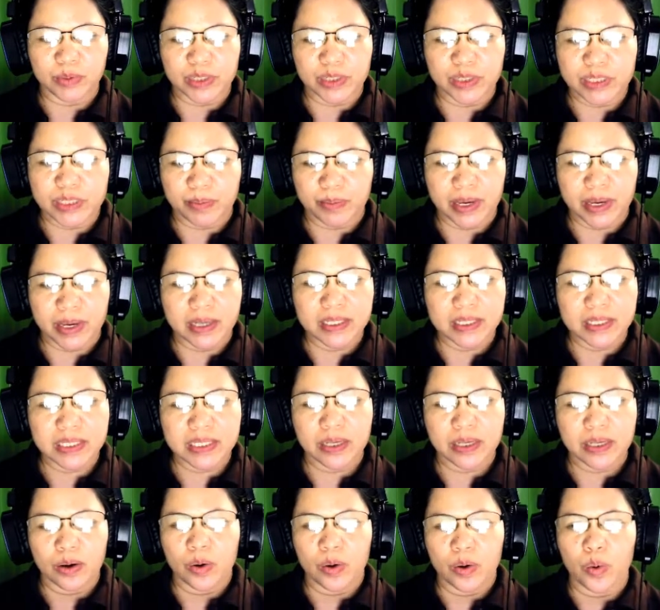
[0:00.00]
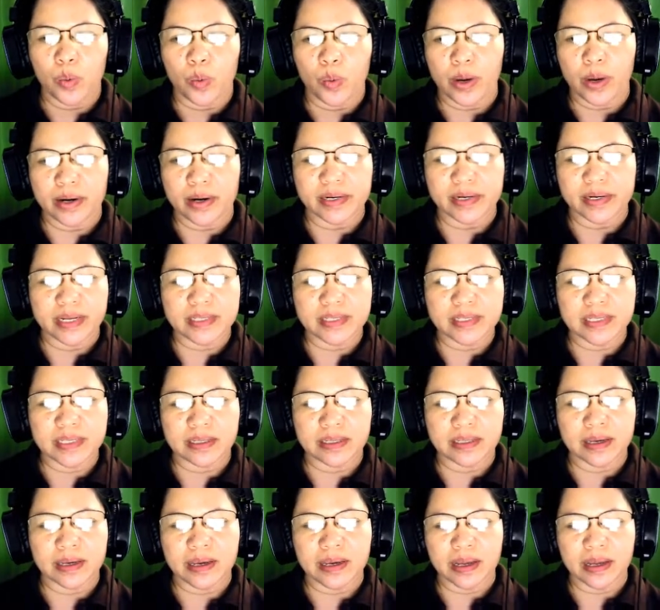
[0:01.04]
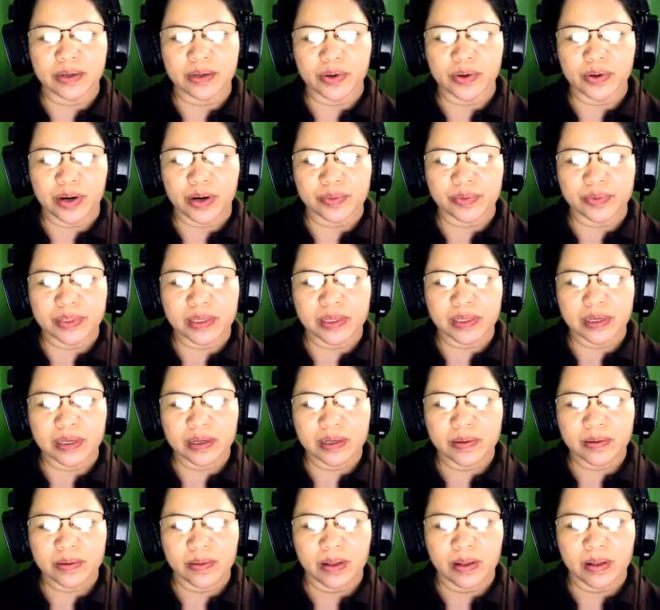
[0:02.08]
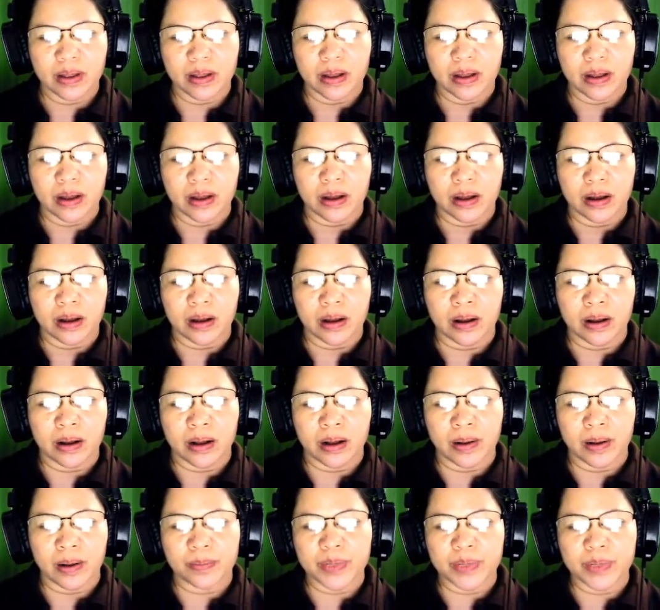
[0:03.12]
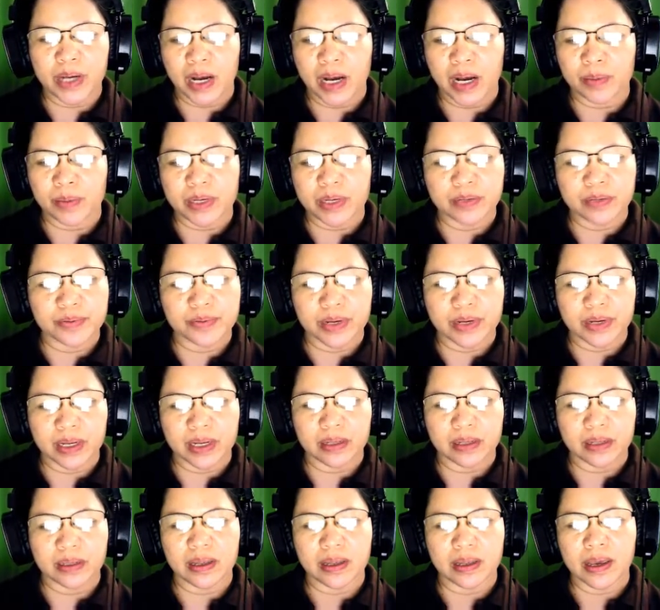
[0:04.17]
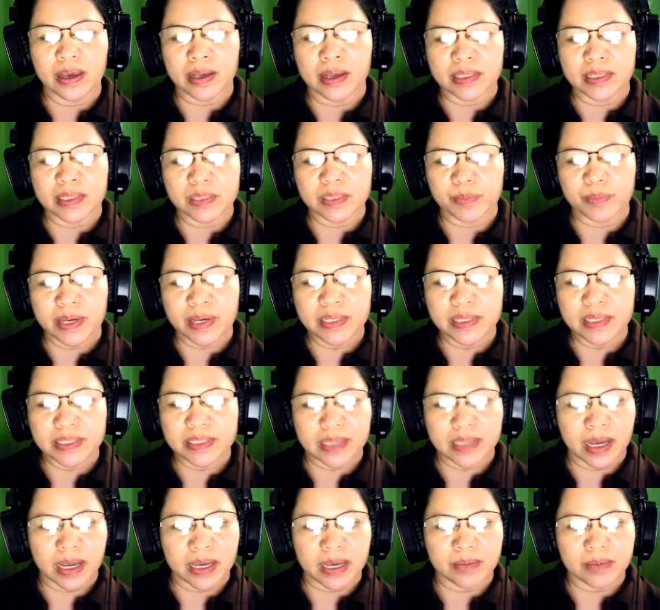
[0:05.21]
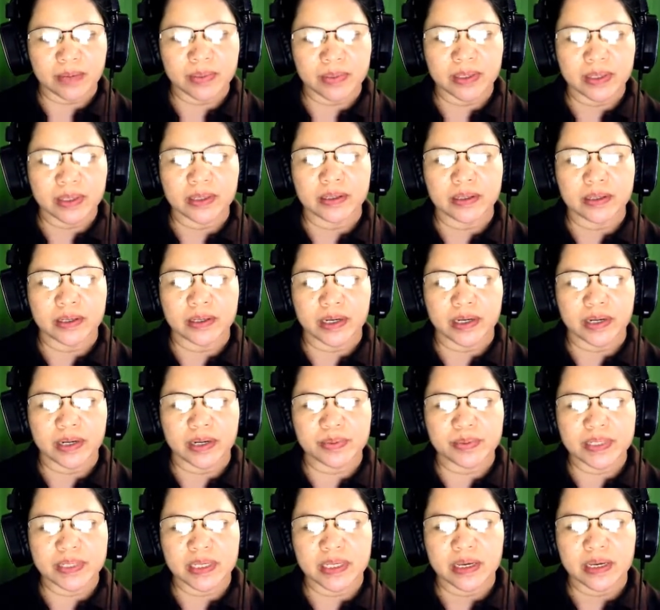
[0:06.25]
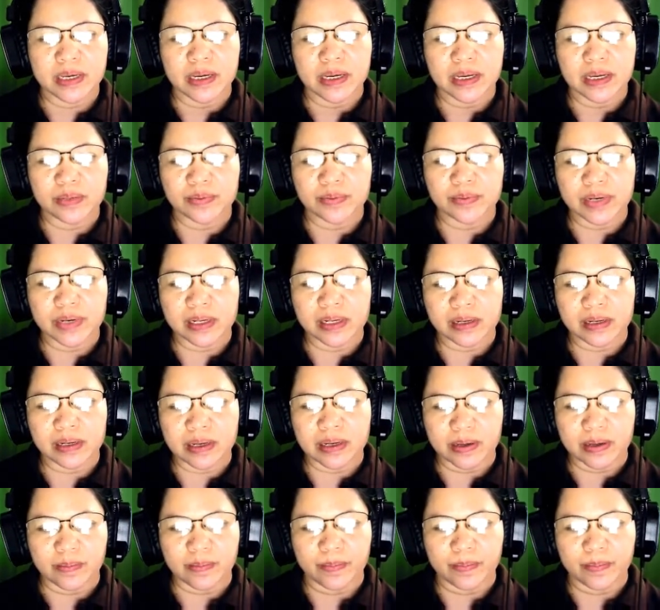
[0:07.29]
space, where density and gravity become infinite and space-time curves infinitely.